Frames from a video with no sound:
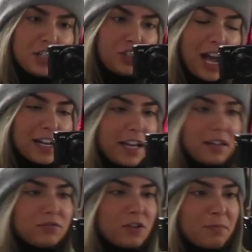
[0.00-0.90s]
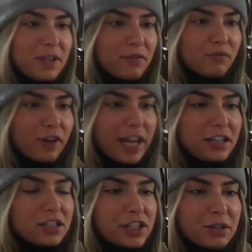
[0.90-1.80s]
jacket. Don't be
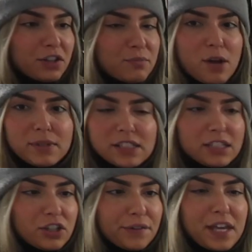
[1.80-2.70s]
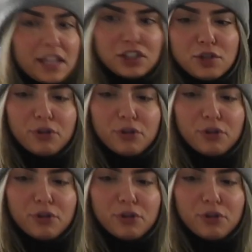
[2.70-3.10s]
afraid to share with your mom and sister if they let you